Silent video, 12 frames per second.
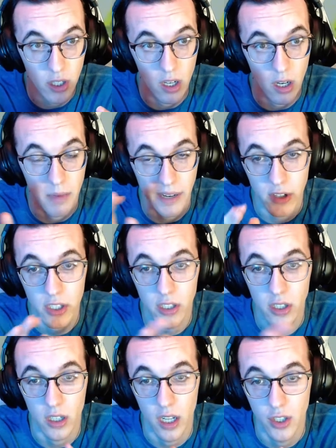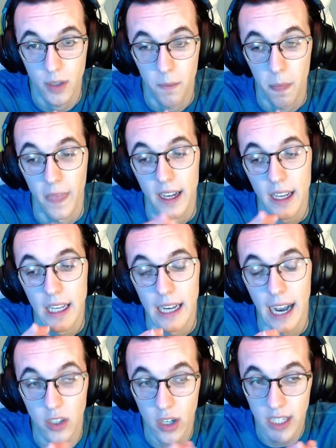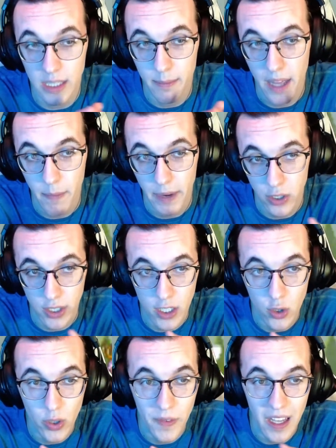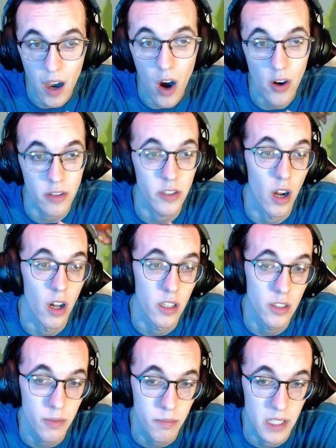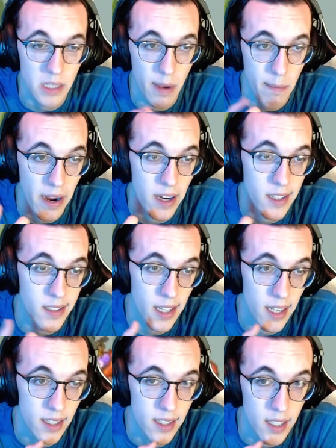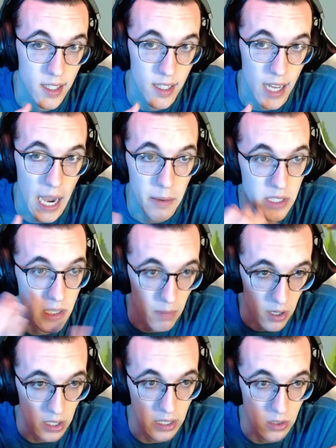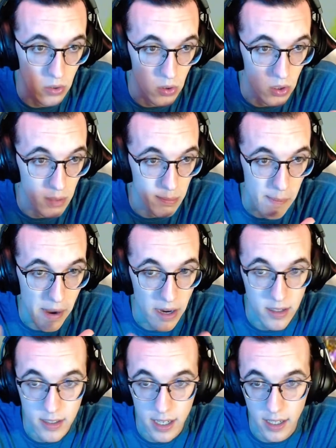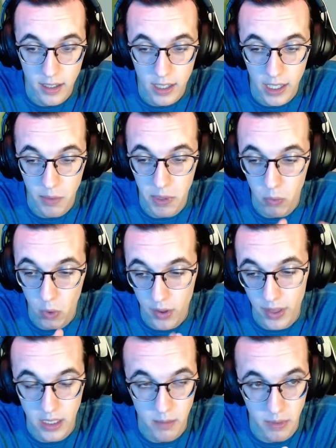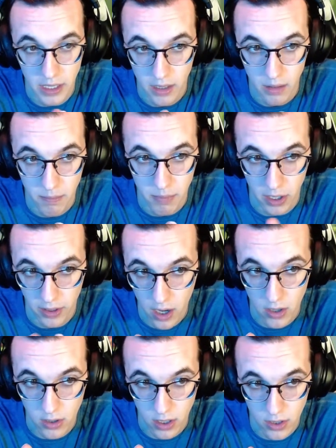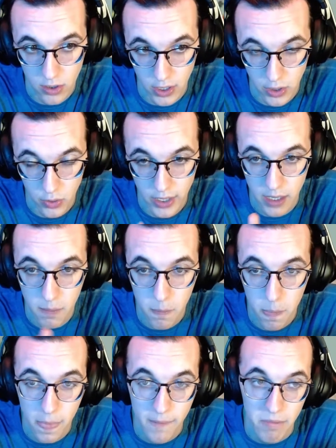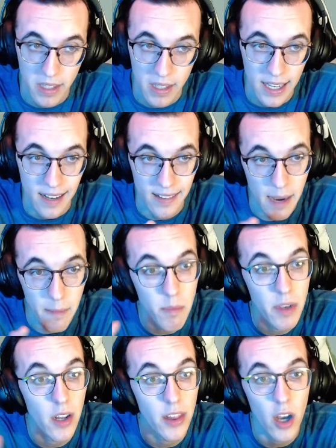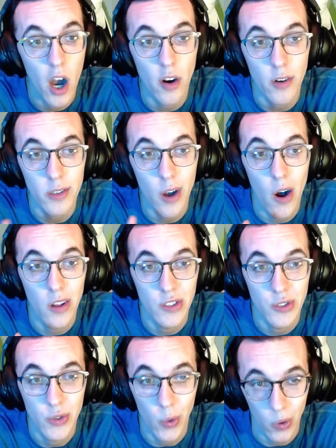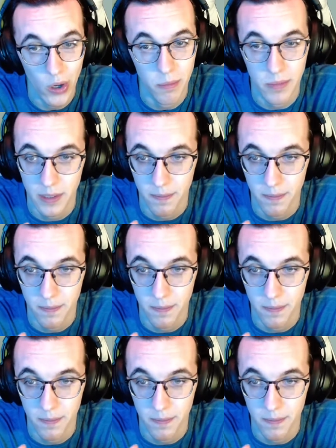college, I started as a math major, and I joined the honors college because my parents said I was smart in school. My parents said it would be worth it to be part of the honors college, so I joined it. And that put me on the honors college dorms.